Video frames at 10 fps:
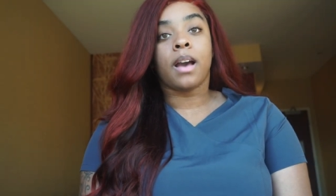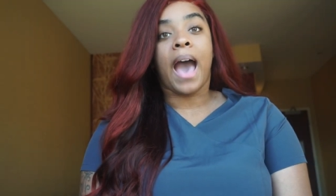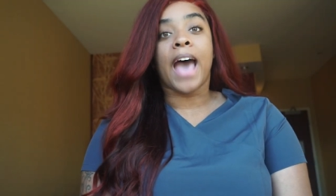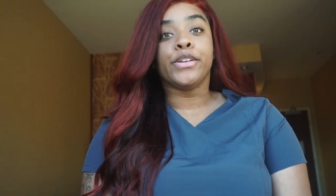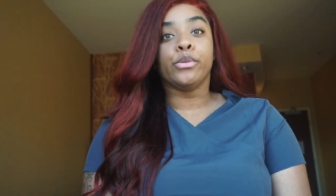
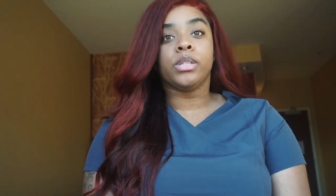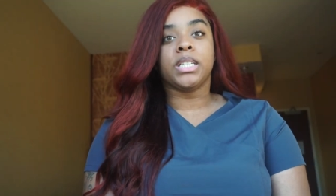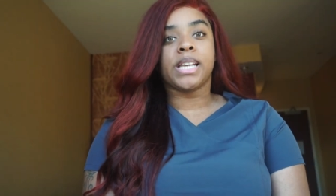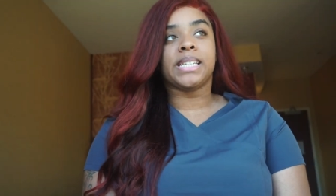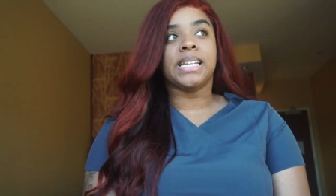I do
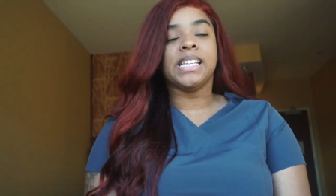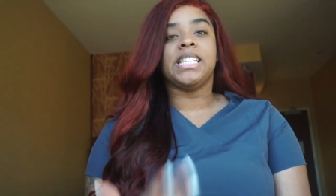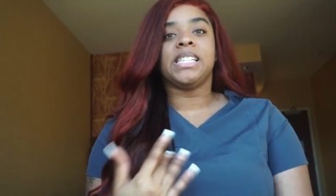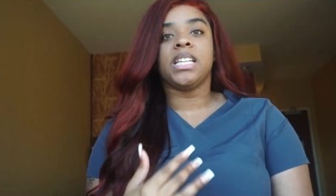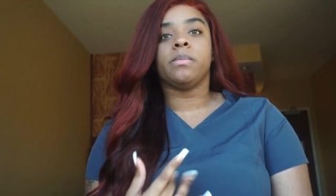suggest at
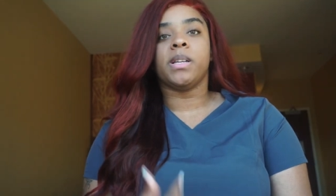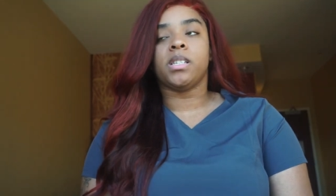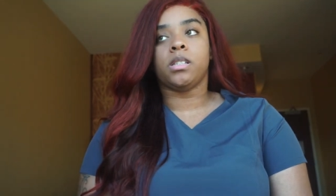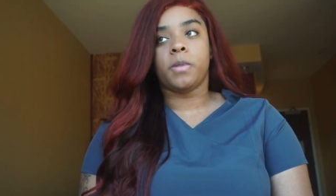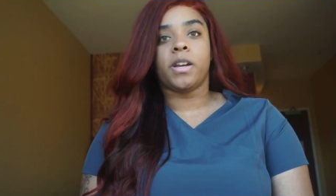least 6 months
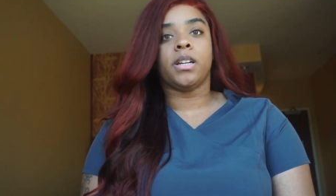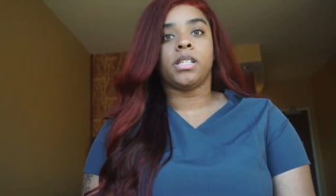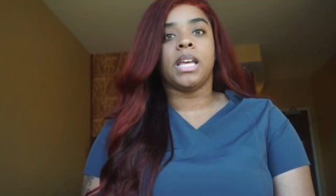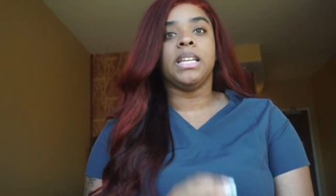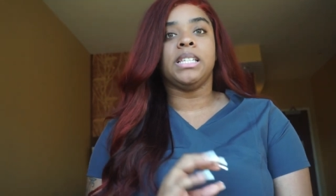experience,
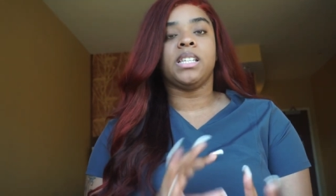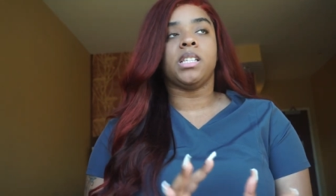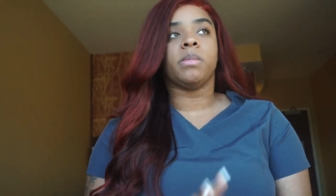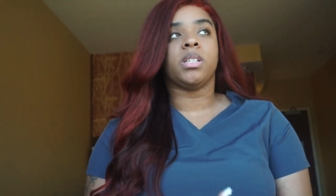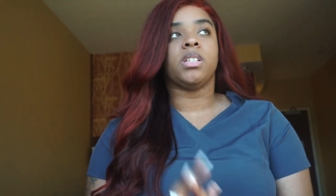at least 6
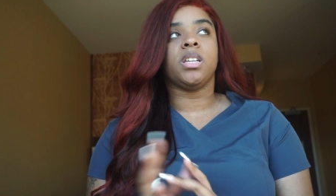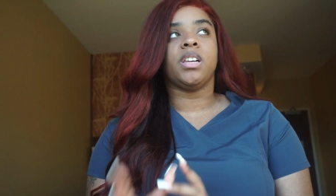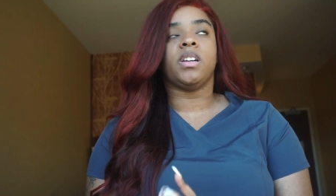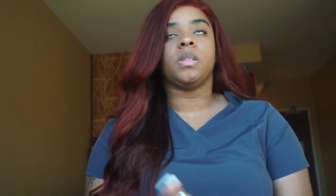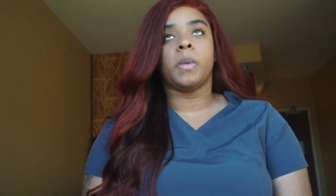months to a
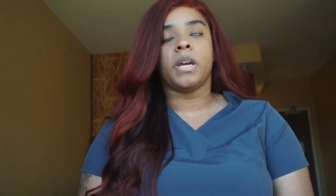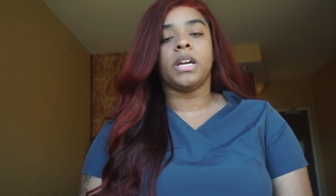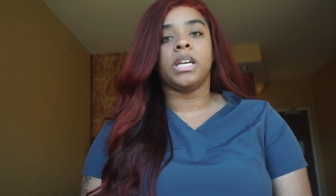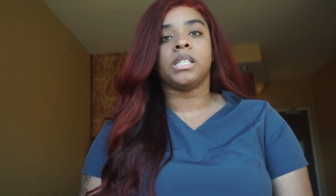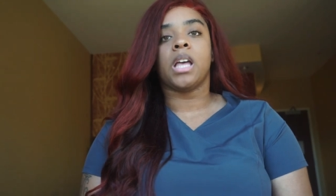year
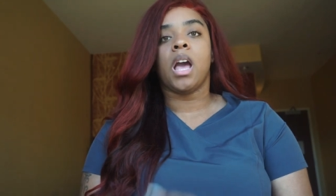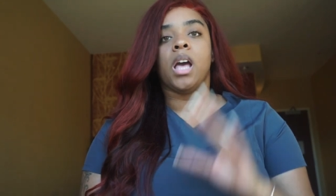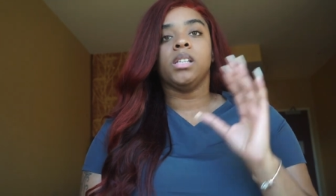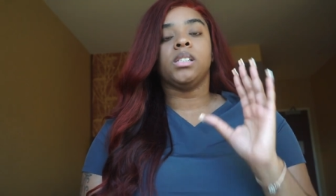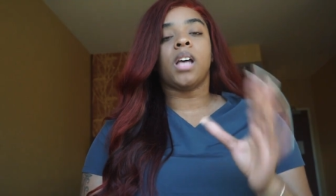experience.
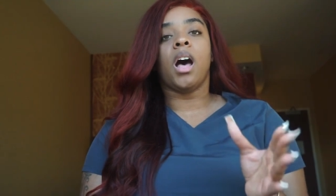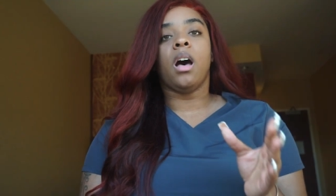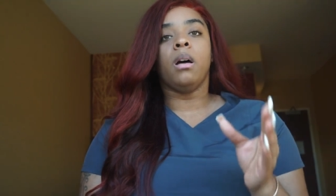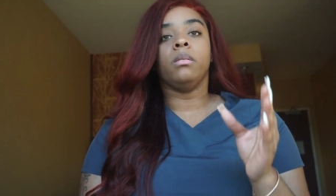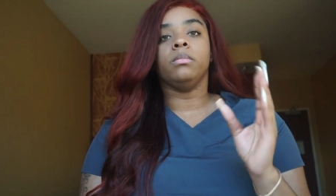
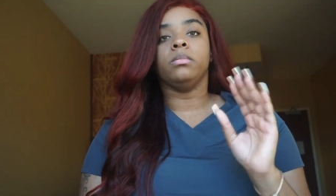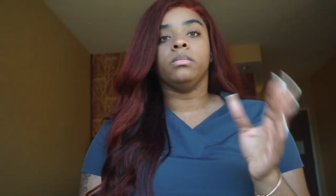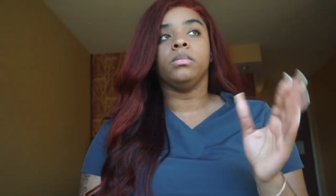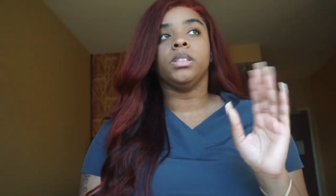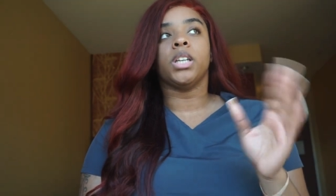
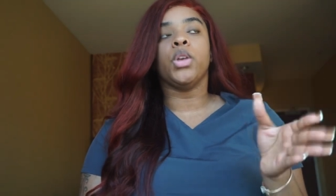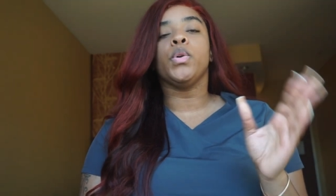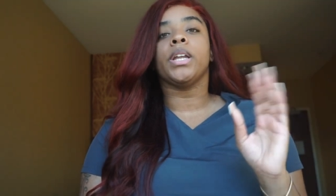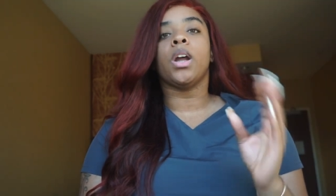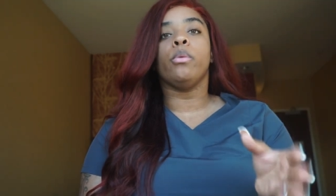So you
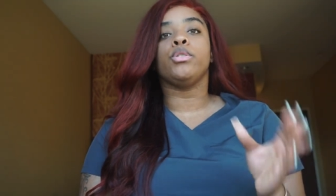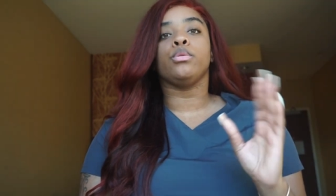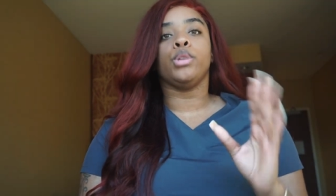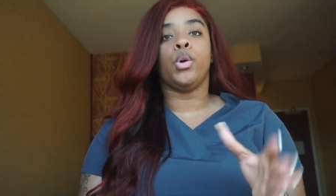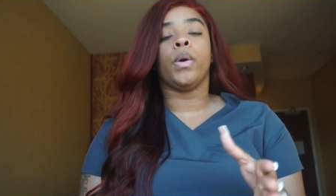can know what you're
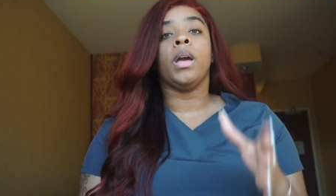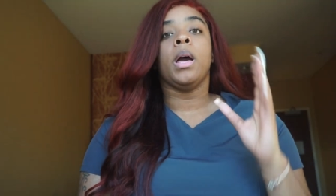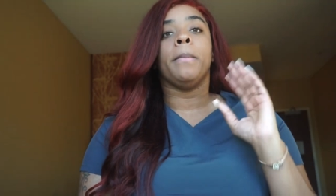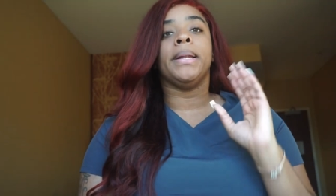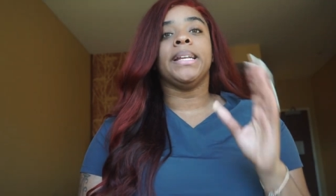doing.
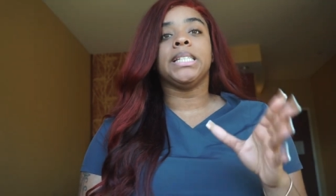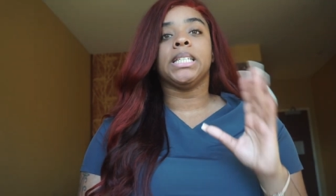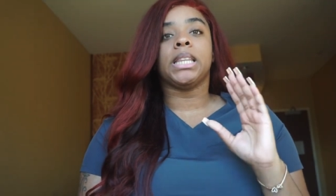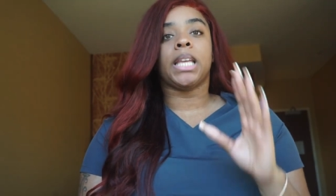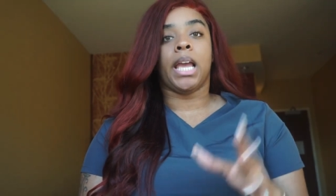But this is
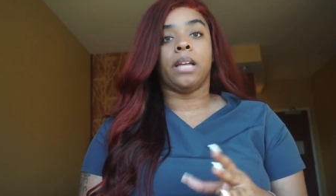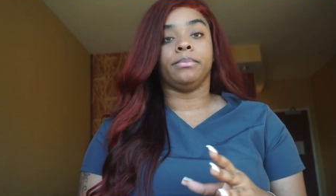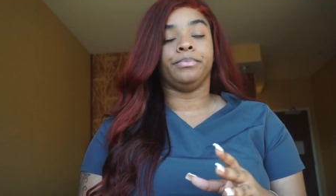the thing.